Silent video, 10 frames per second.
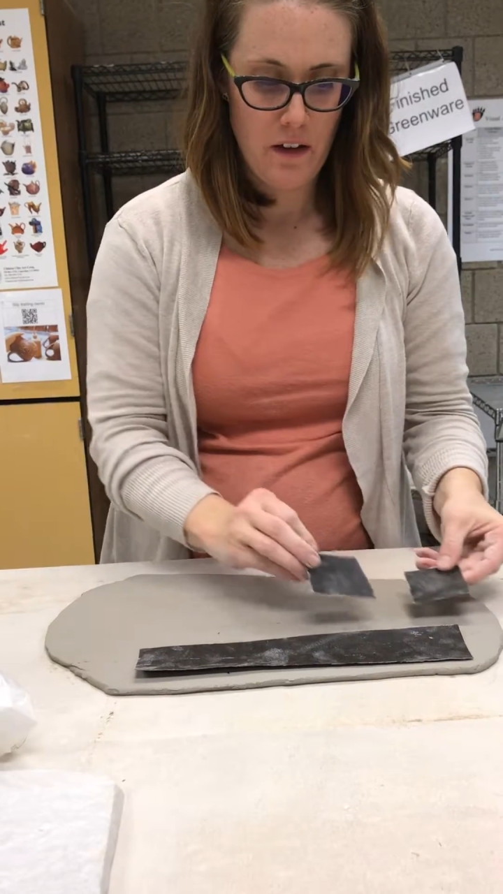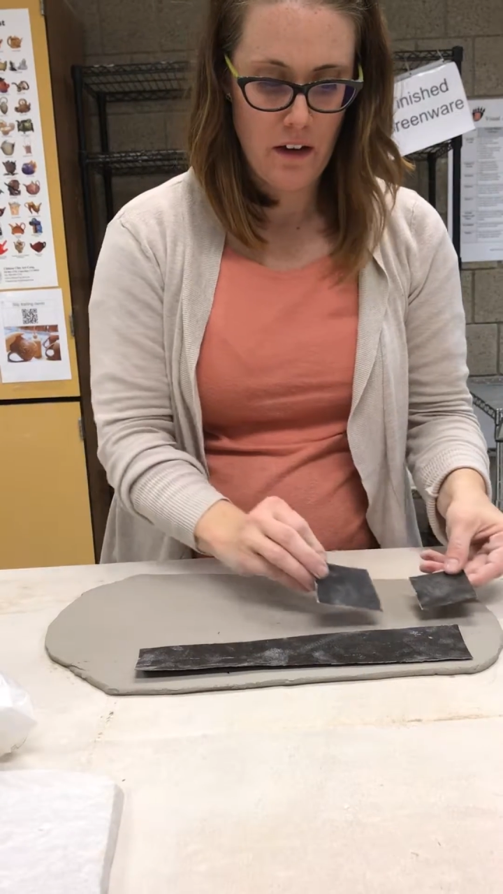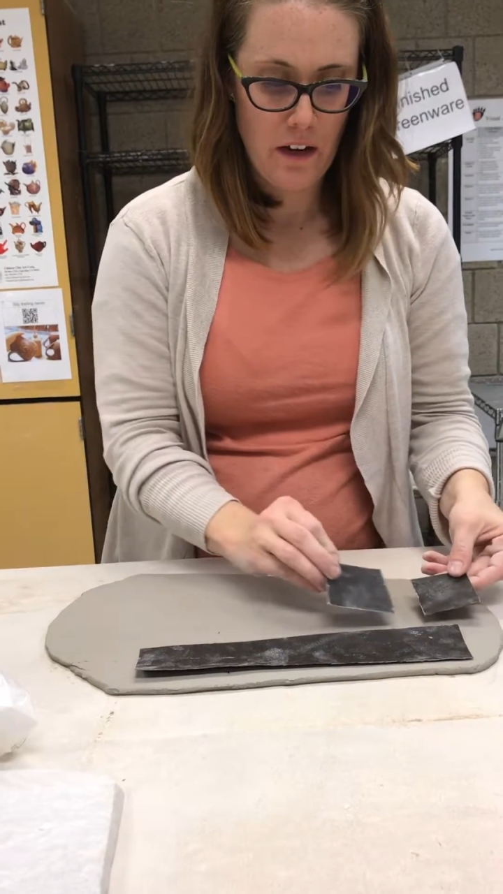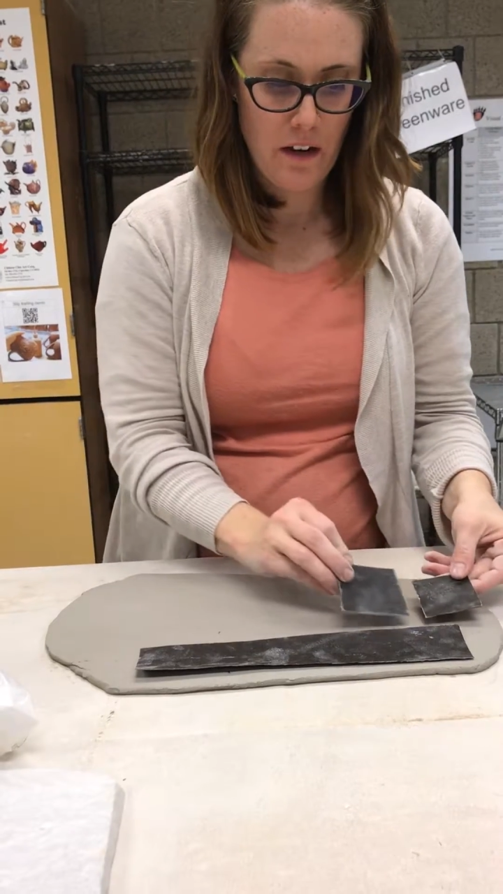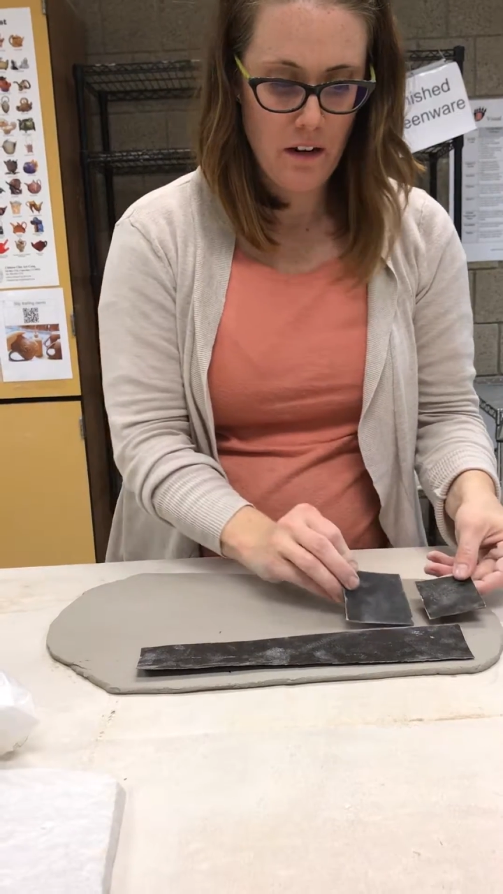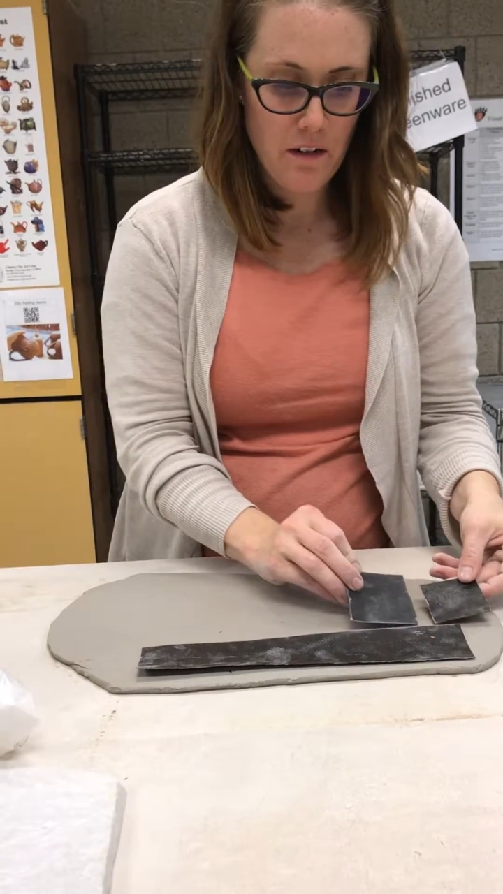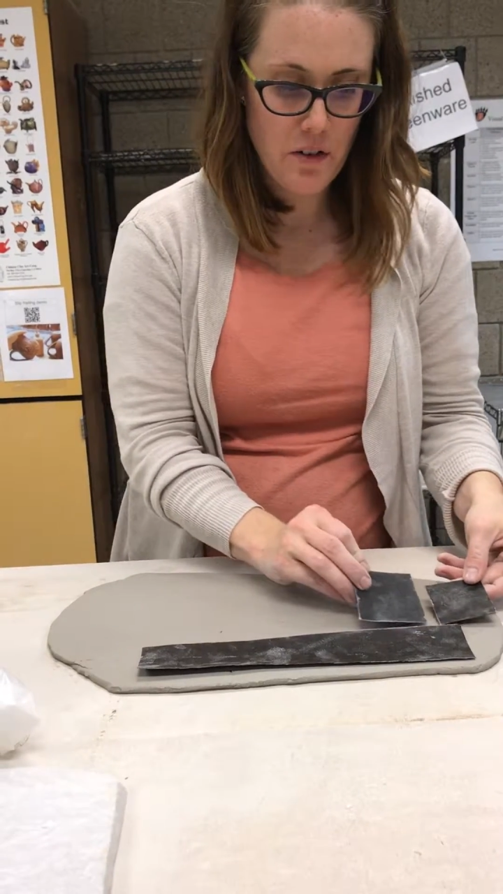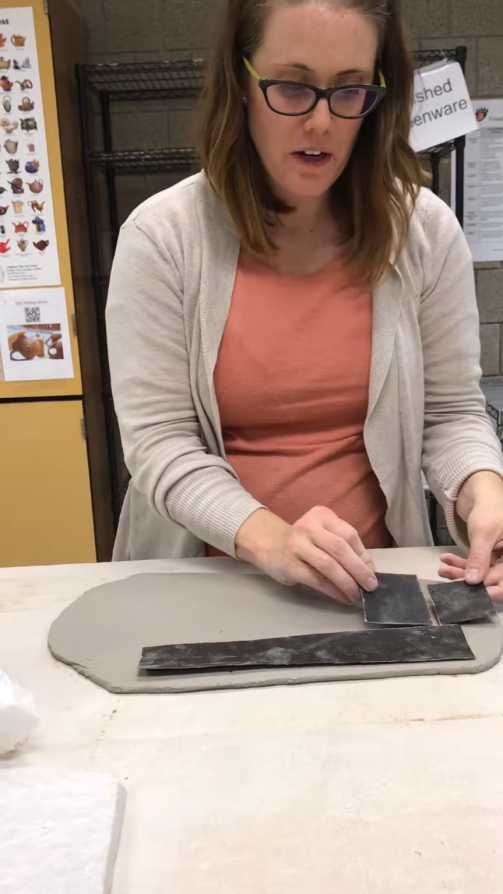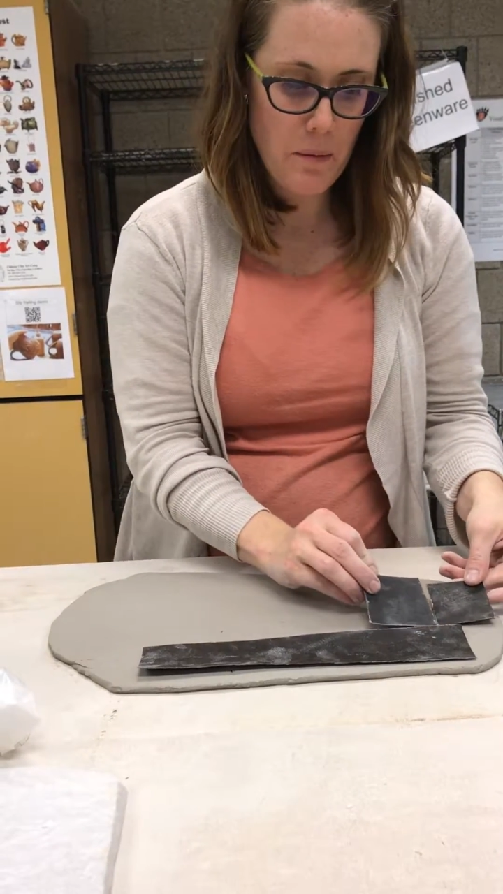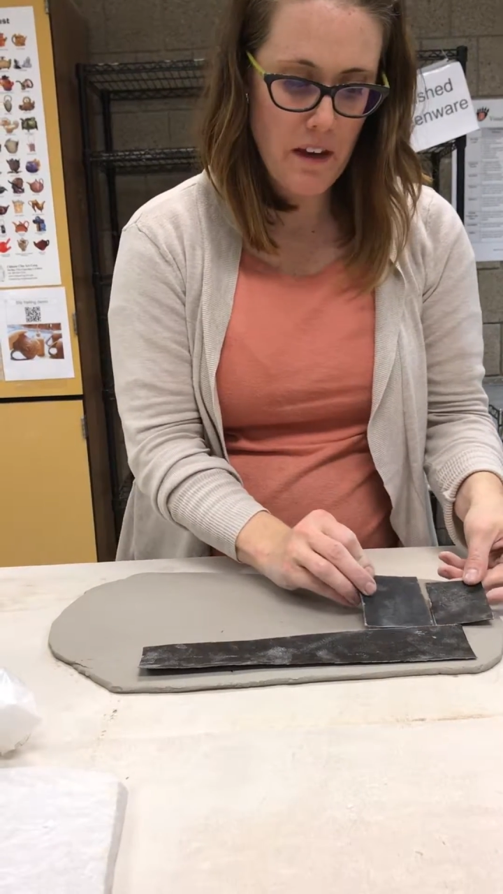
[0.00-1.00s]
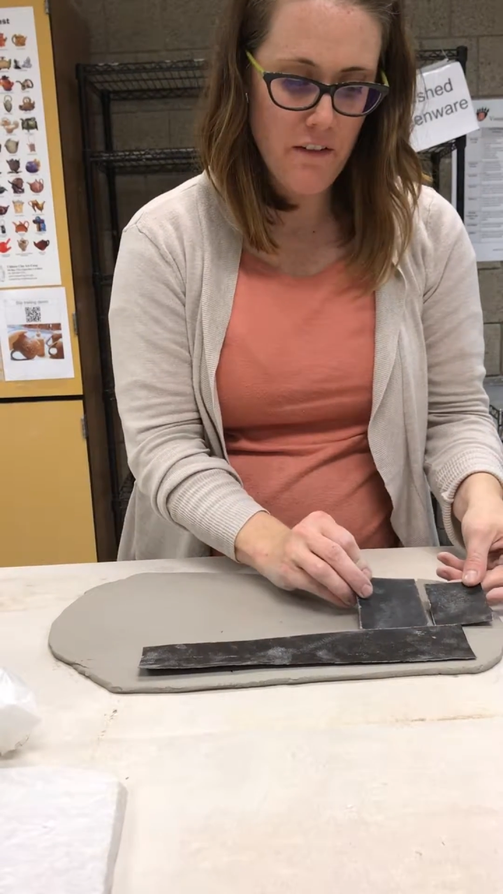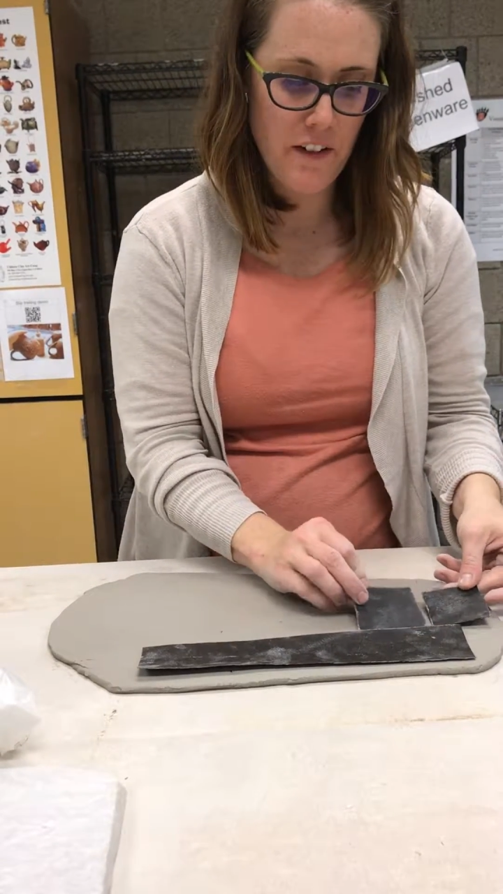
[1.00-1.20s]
on here and try to be